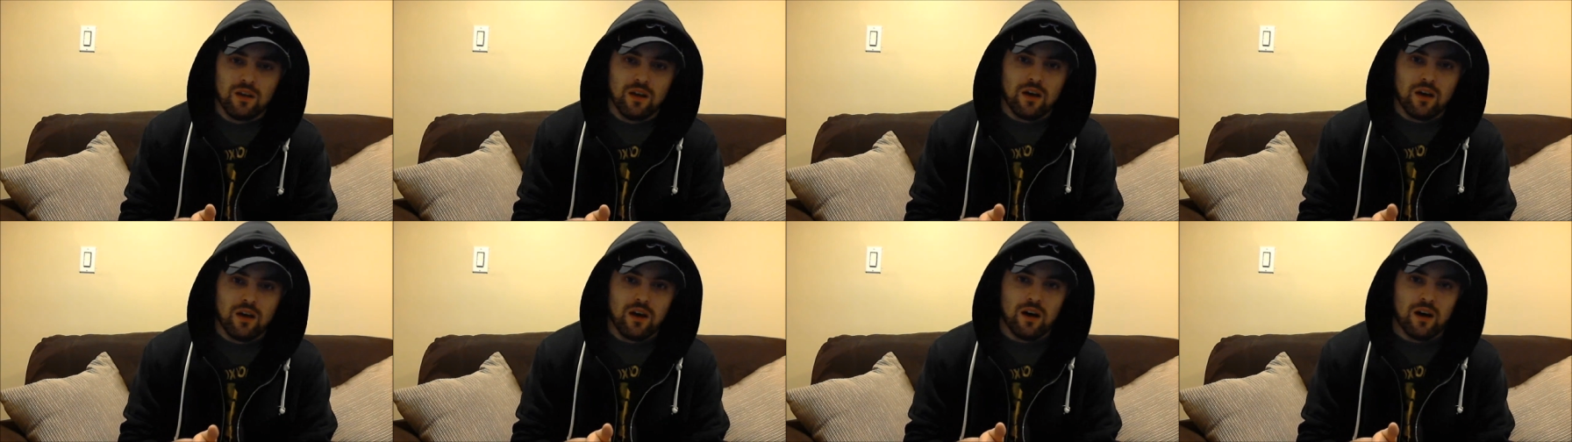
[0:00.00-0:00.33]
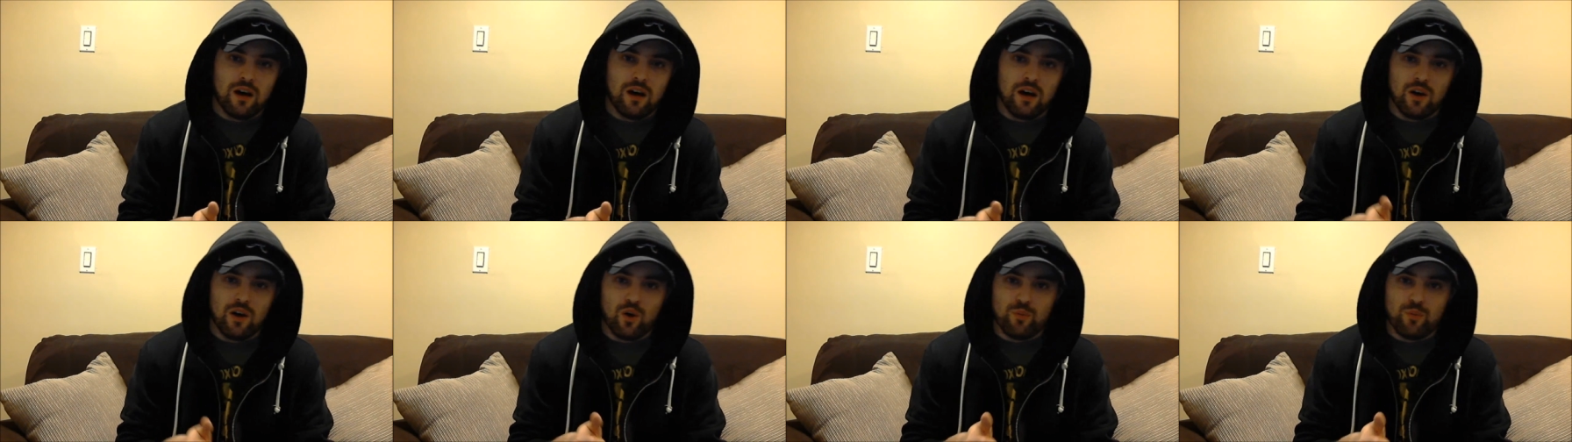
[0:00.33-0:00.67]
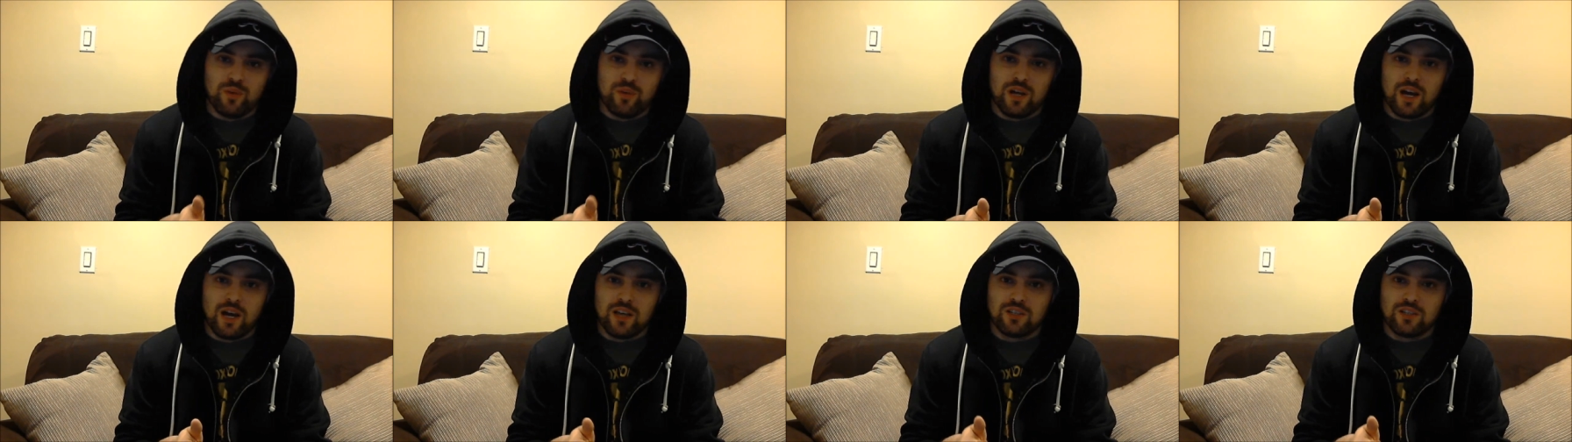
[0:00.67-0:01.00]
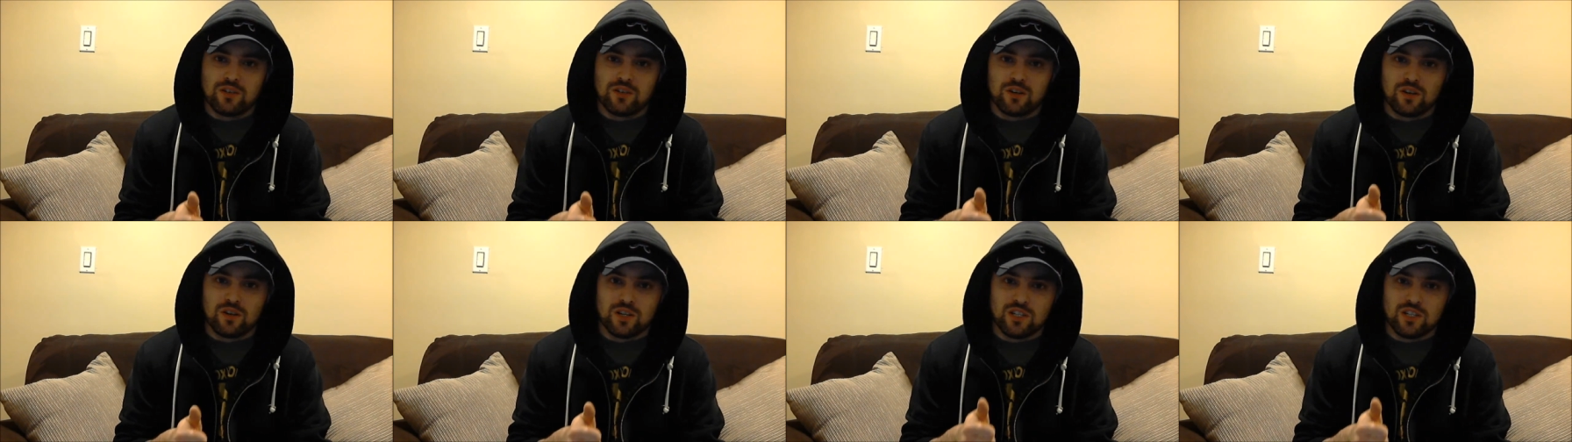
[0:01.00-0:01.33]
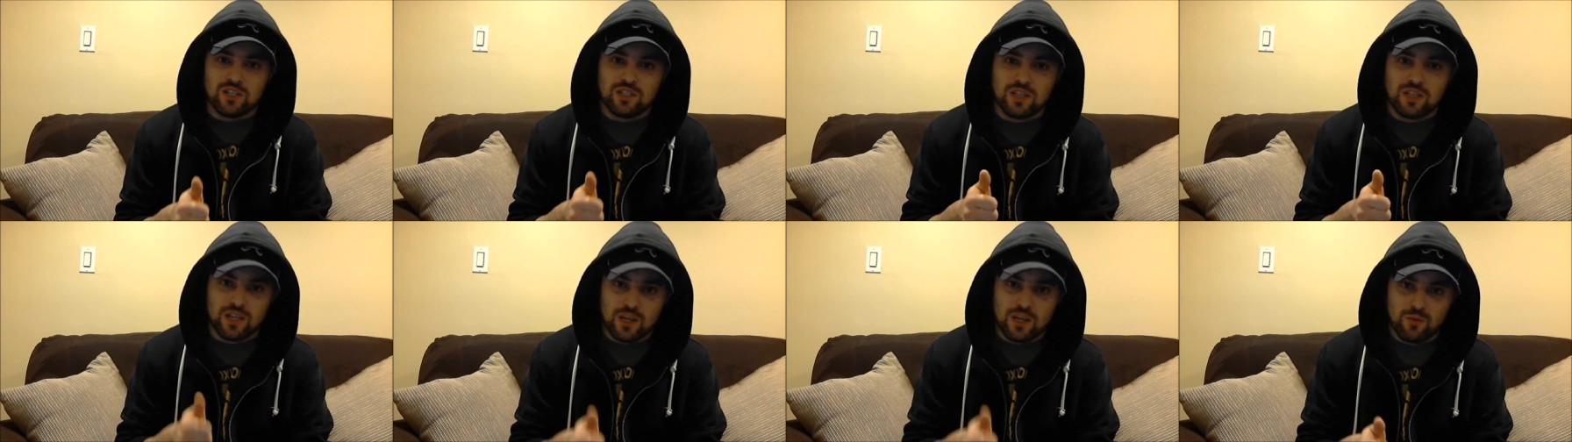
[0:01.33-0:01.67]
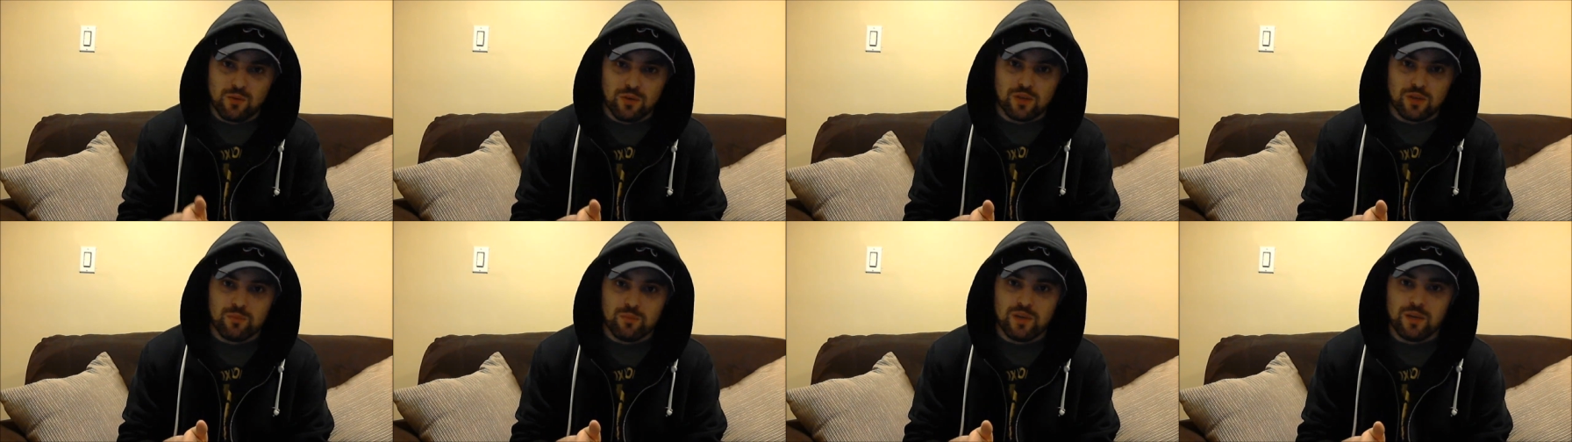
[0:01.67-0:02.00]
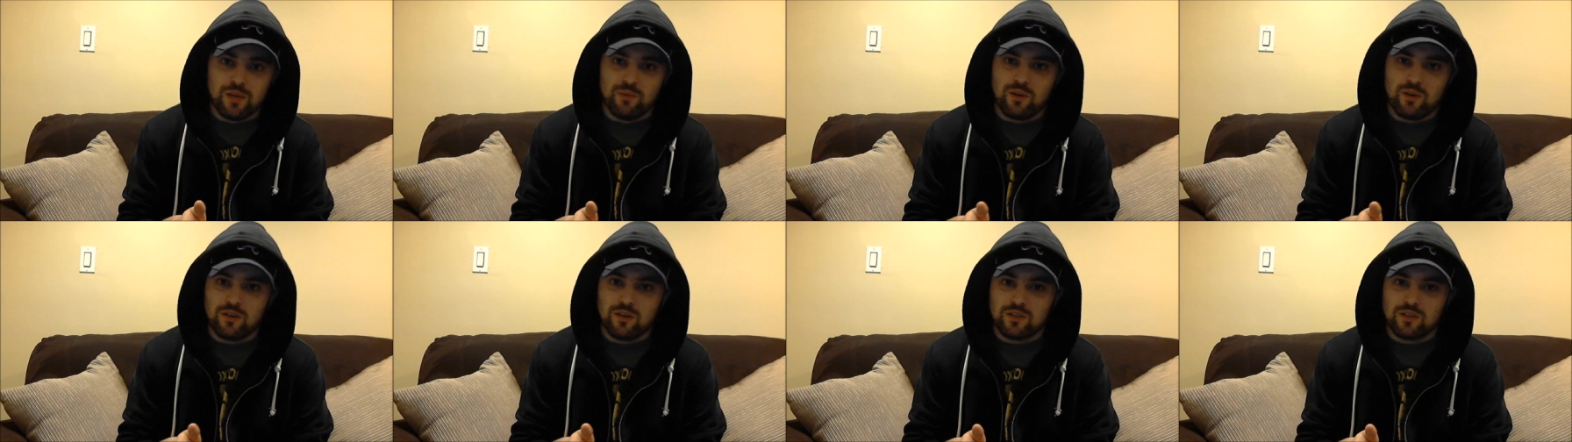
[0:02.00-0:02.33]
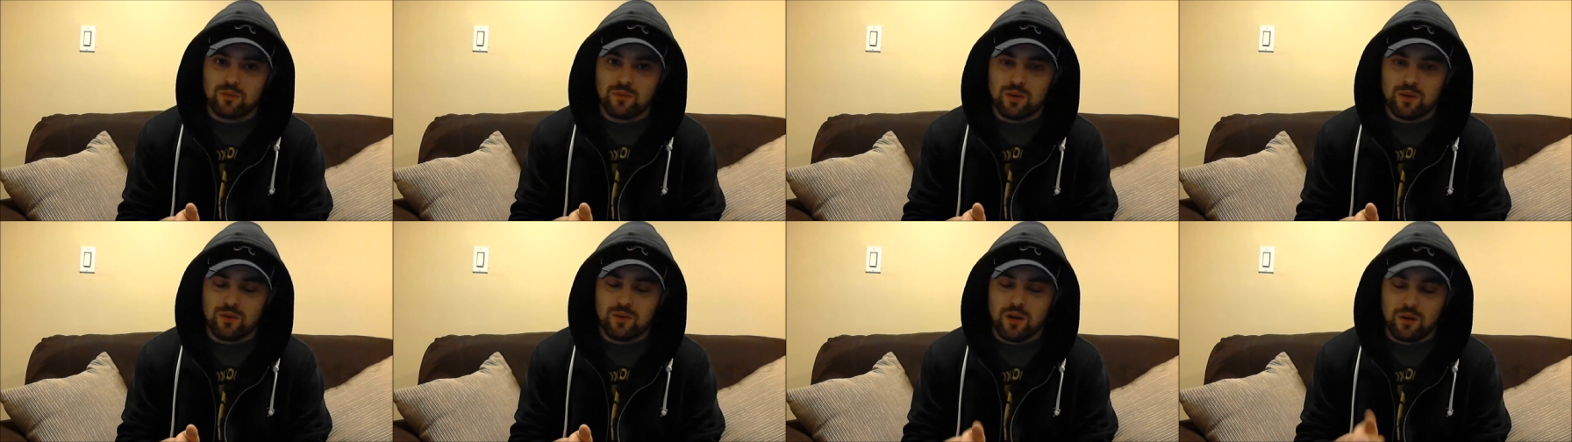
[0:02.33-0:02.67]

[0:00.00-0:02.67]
Uh, I hope you guys are going to stick it with me, because I'm,